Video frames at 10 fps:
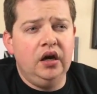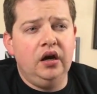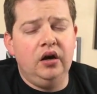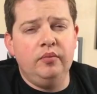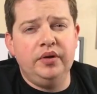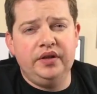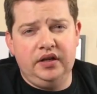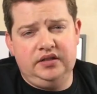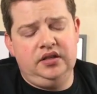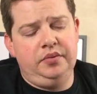But the
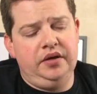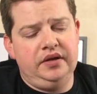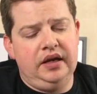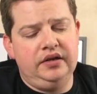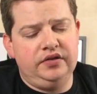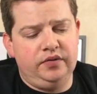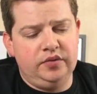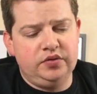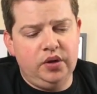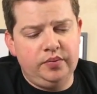nice thing about that is, from
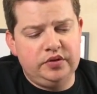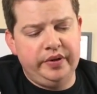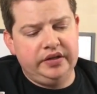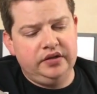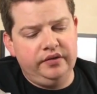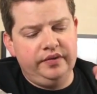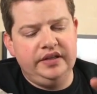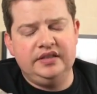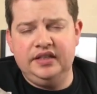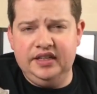a sweat perspective,
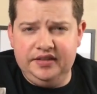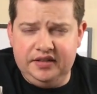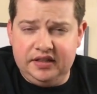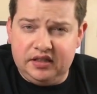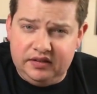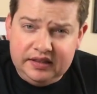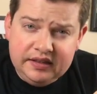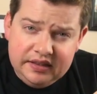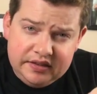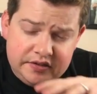it's easy to
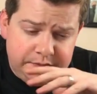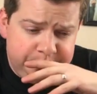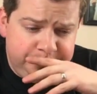clean these.